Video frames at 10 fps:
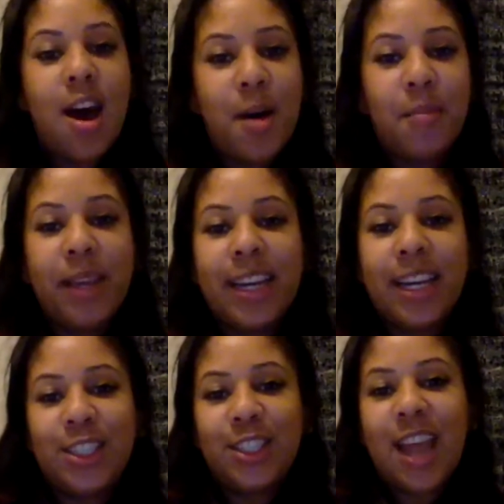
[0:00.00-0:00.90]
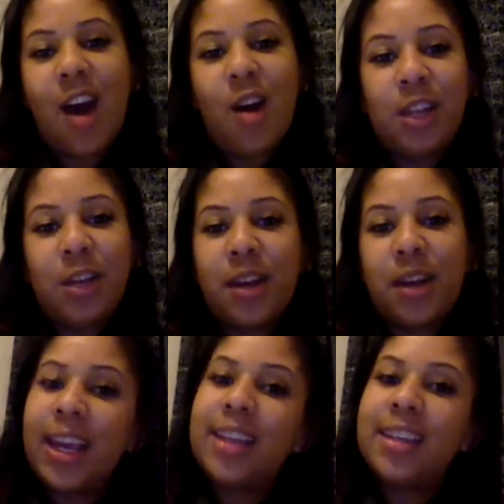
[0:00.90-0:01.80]
um, because you're now only
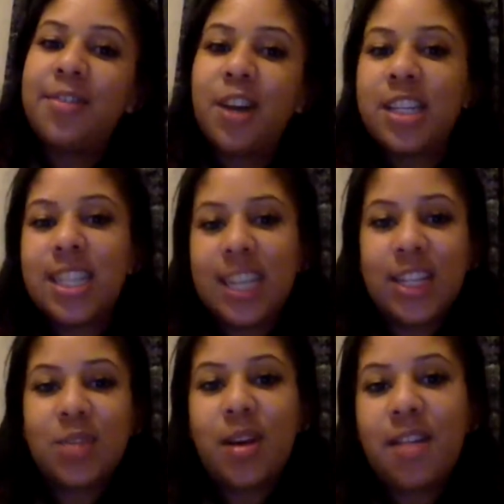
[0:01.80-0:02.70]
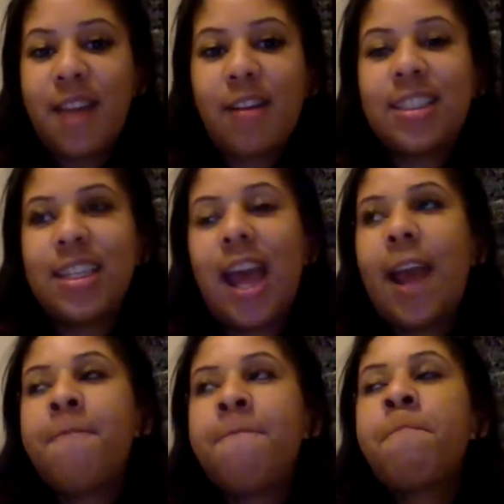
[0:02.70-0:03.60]
working 14, 12 hours a
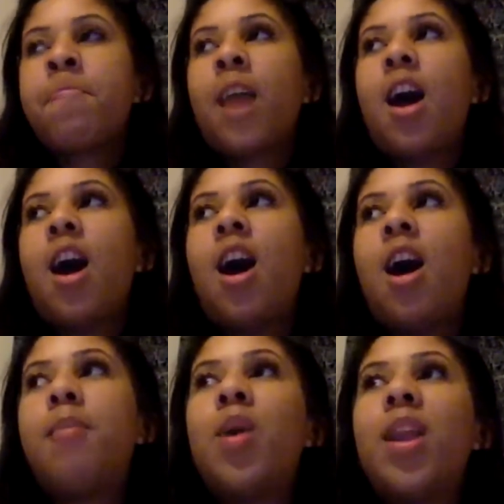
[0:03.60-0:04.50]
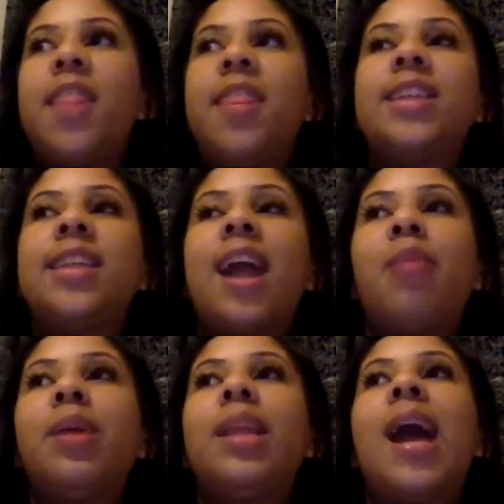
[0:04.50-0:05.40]
day. Um, but one of the things that I
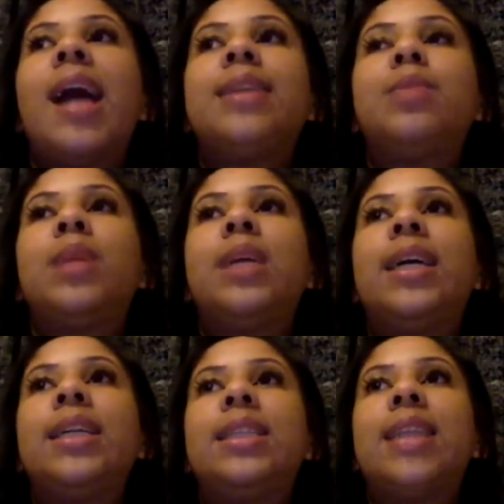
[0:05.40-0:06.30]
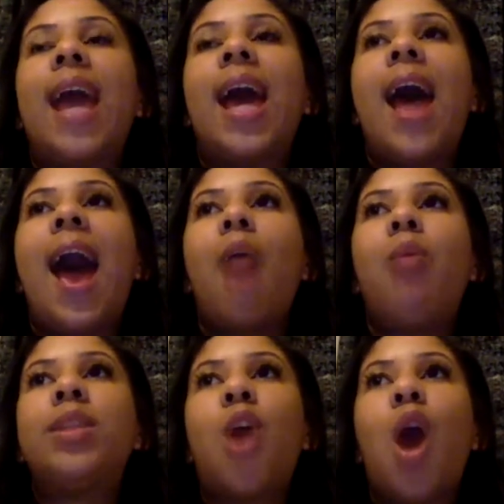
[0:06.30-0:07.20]
realized was that I
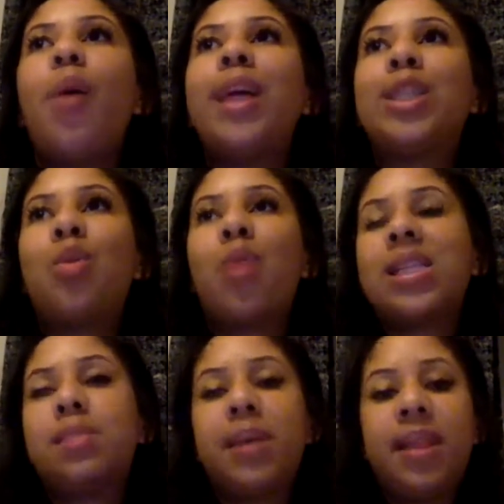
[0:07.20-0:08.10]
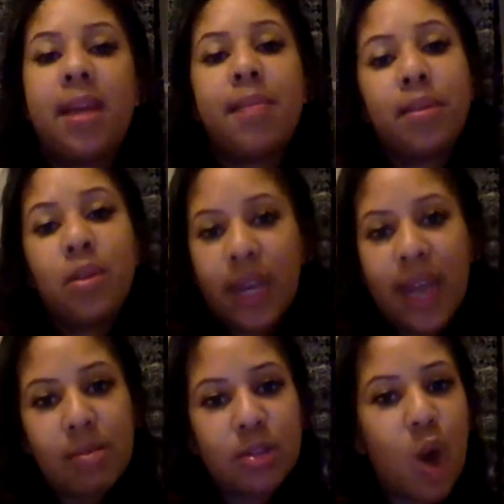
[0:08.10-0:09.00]
was always going to be the employee.
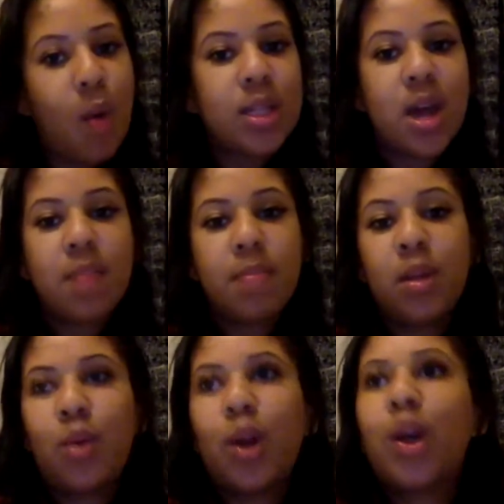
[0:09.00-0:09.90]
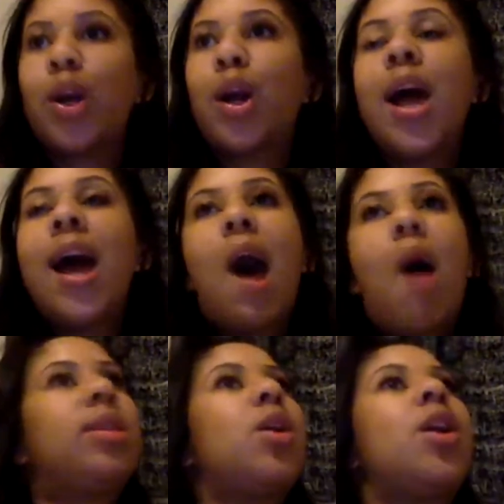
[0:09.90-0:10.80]
I was always going to be the worker. I
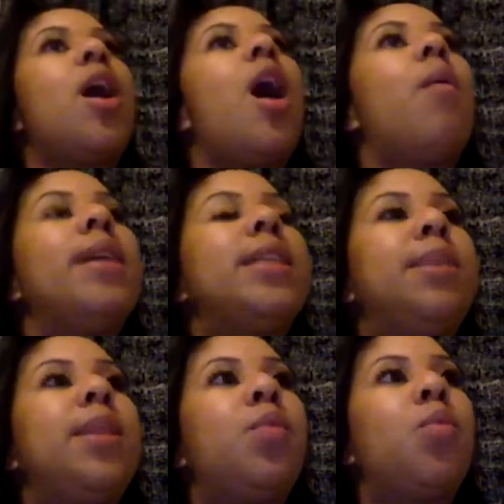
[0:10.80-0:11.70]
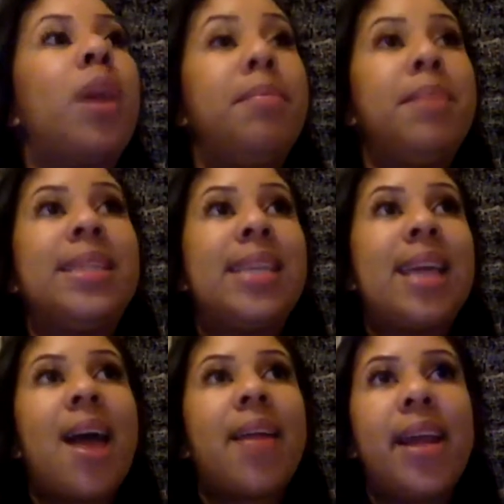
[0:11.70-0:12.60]
was going to always be the one missing
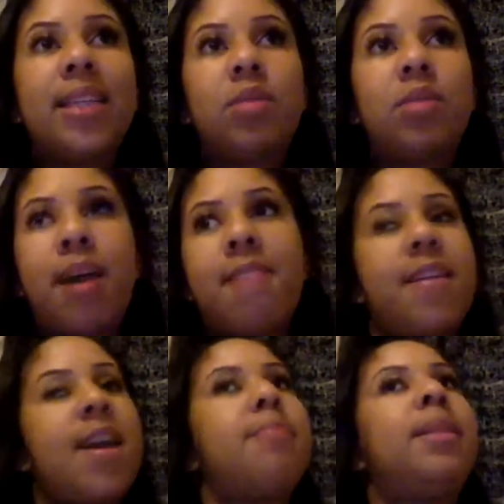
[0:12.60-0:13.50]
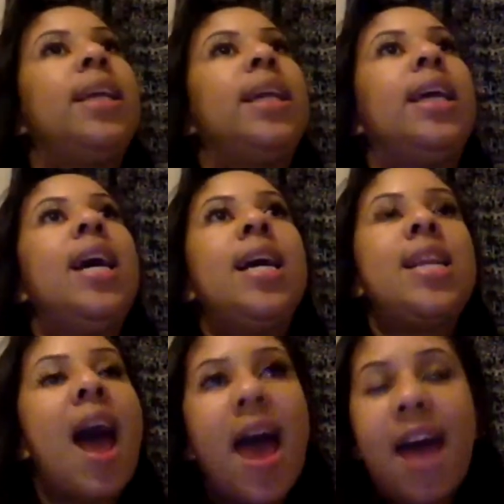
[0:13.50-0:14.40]
holidays with my family,
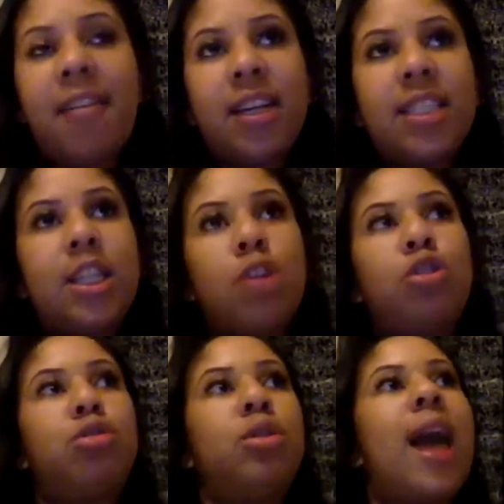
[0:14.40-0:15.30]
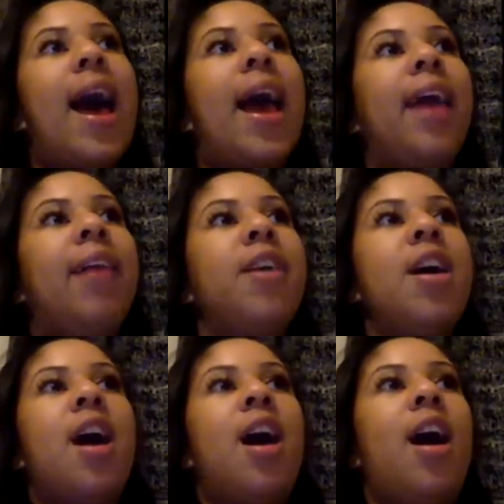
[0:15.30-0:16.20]
not having a social life.
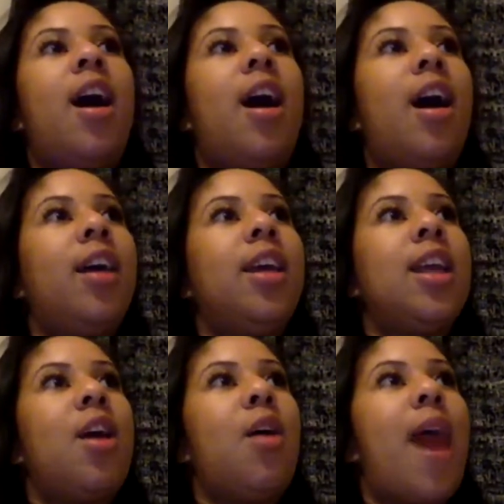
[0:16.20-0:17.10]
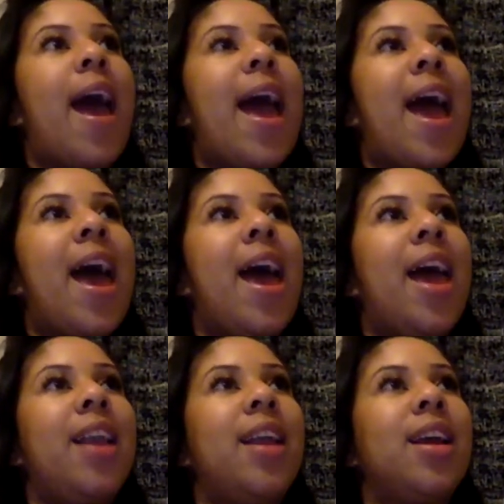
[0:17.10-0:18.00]
Uh, you know, I had
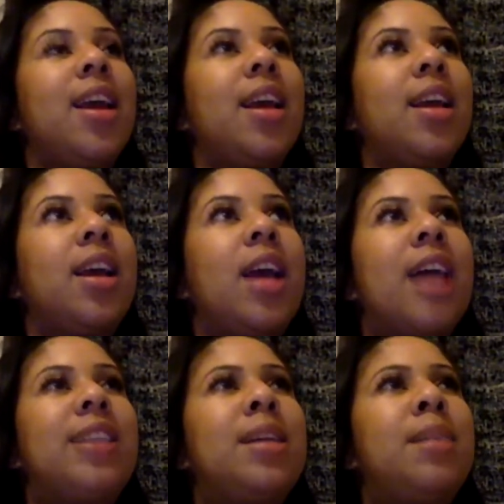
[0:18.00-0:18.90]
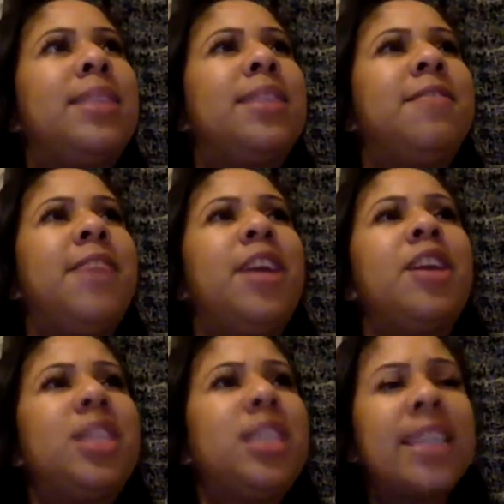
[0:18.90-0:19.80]
some severe
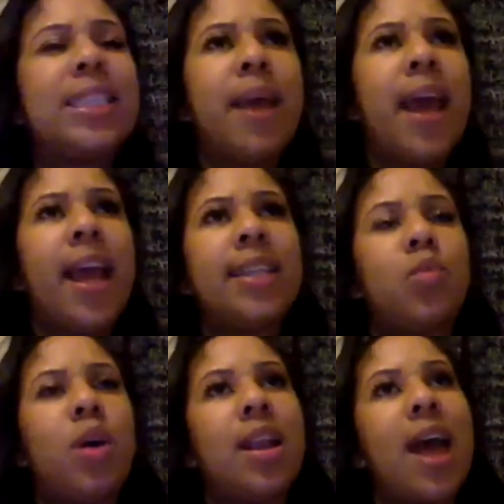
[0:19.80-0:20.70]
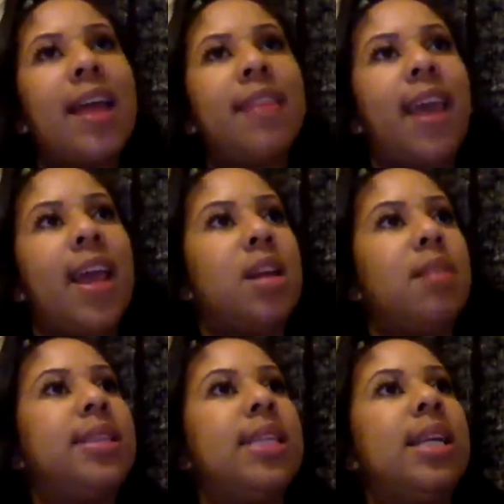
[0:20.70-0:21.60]
chest pains one night that ended
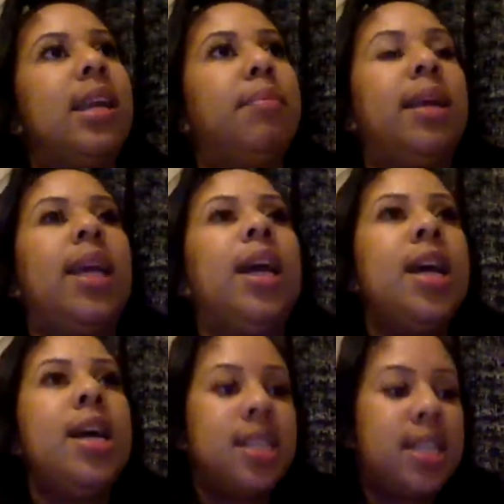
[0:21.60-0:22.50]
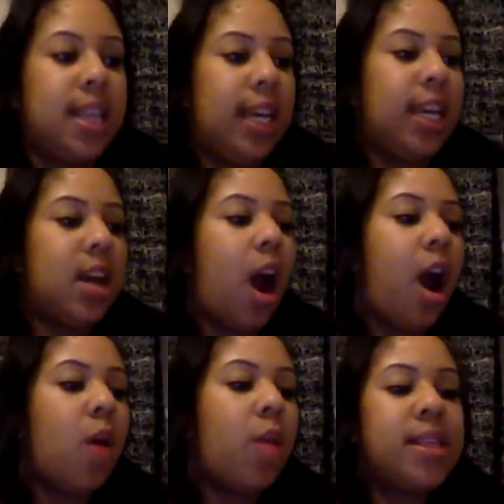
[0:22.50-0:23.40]
up sending me to the
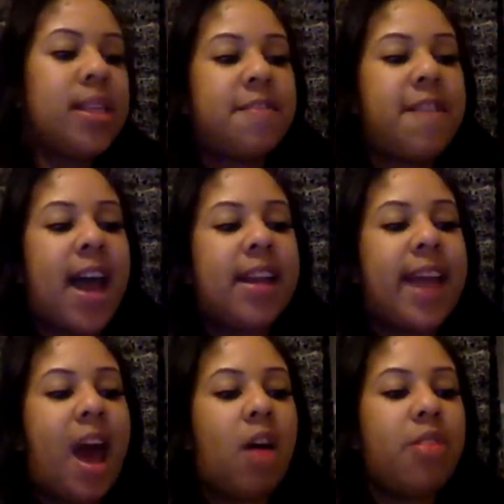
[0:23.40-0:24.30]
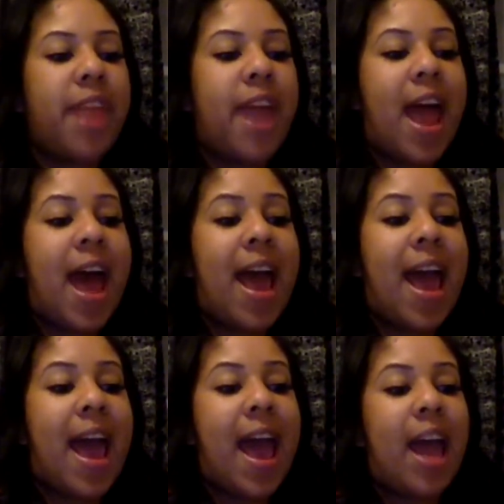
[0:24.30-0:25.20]
ER only to find out that I
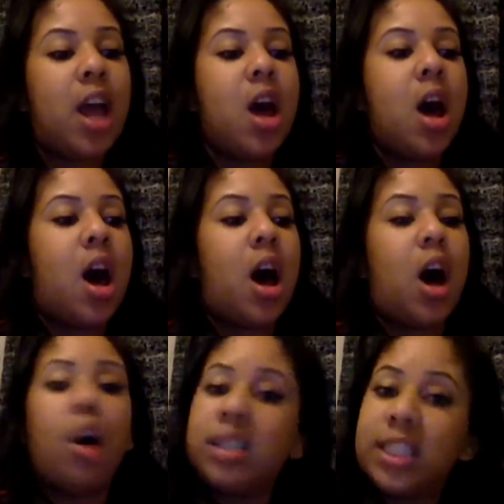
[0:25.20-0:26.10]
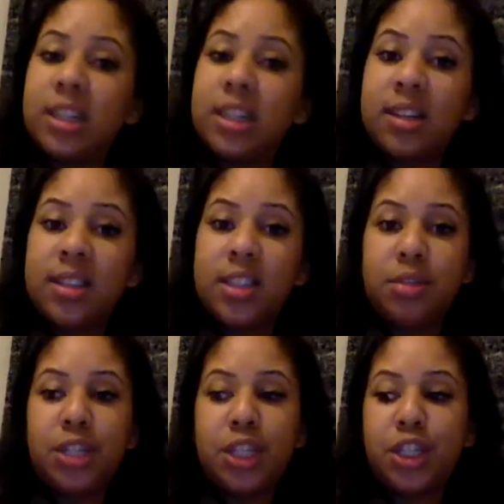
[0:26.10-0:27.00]
had uh, ulcers
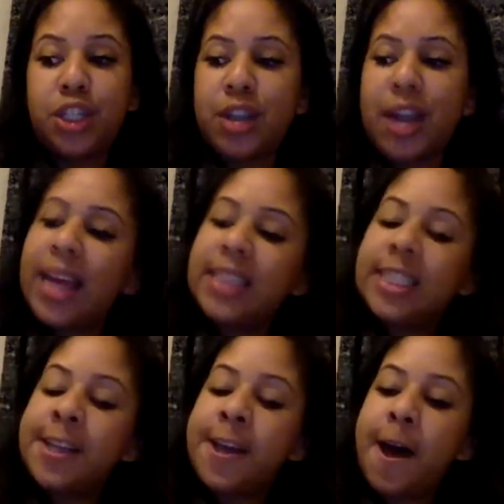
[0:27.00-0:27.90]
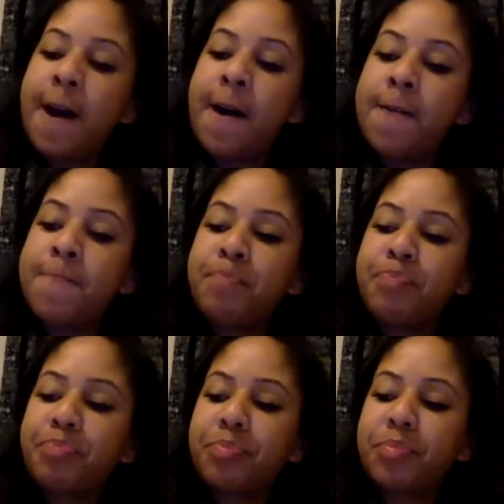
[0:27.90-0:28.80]
due to stress. Um,
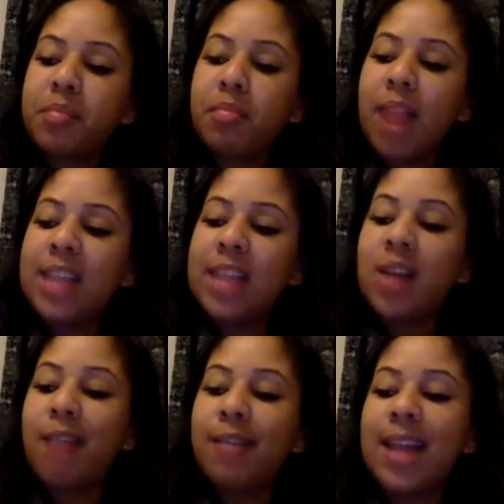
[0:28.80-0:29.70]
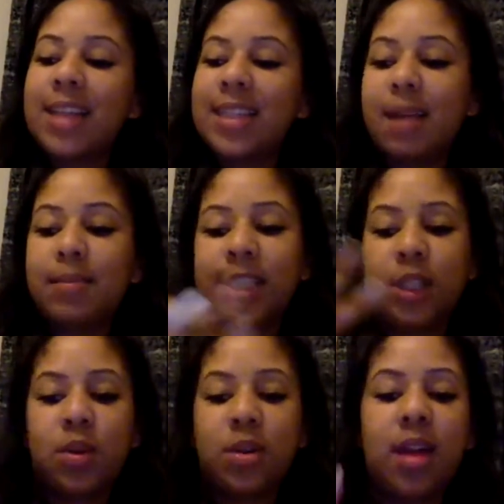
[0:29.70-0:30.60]
and so I realized that I was
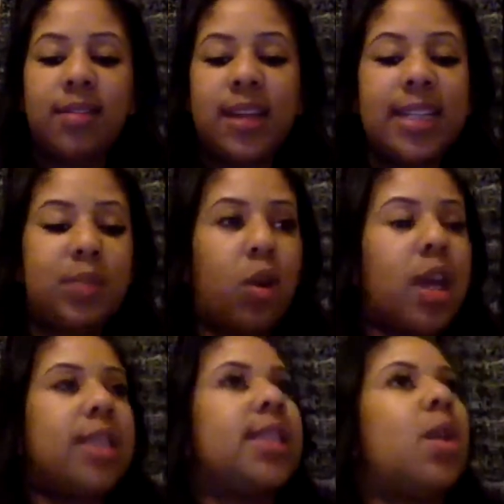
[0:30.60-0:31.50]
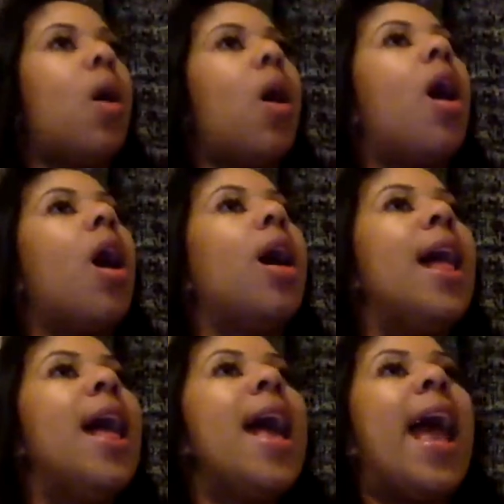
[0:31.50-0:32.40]
doing all this, working so hard.
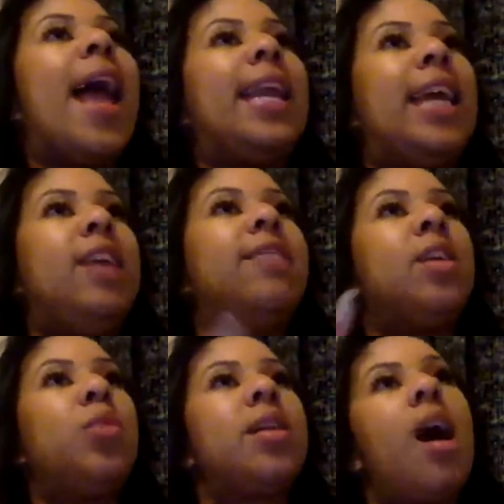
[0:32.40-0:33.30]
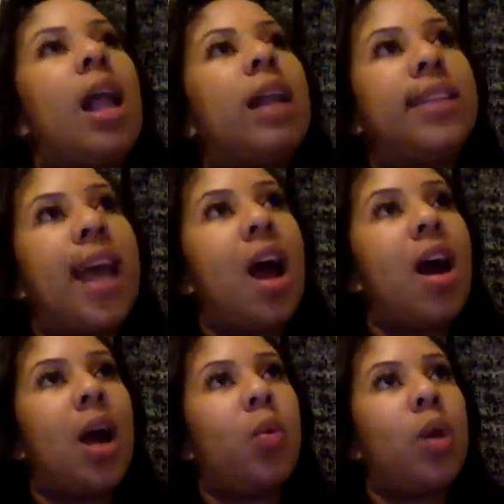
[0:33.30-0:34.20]
And even with all of that
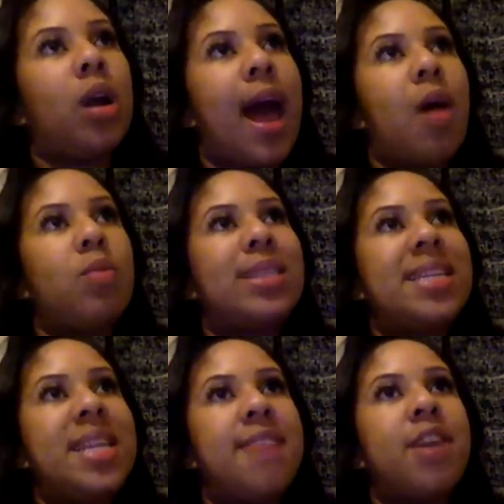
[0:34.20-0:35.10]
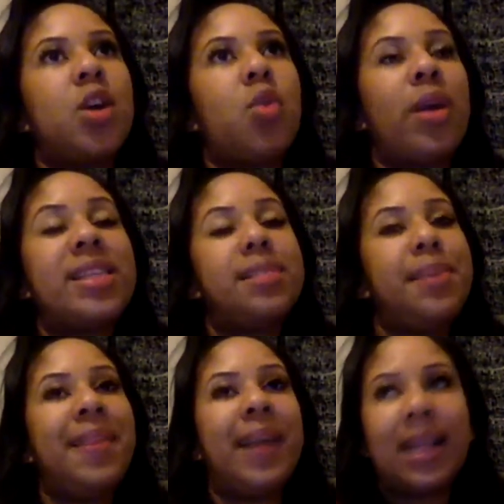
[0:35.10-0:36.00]
hard work, I was never going to
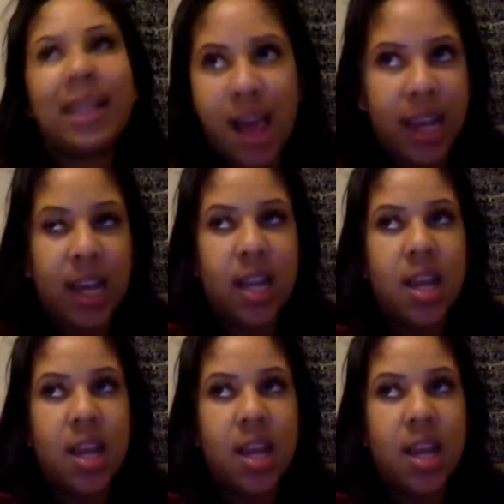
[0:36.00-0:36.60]
be the client.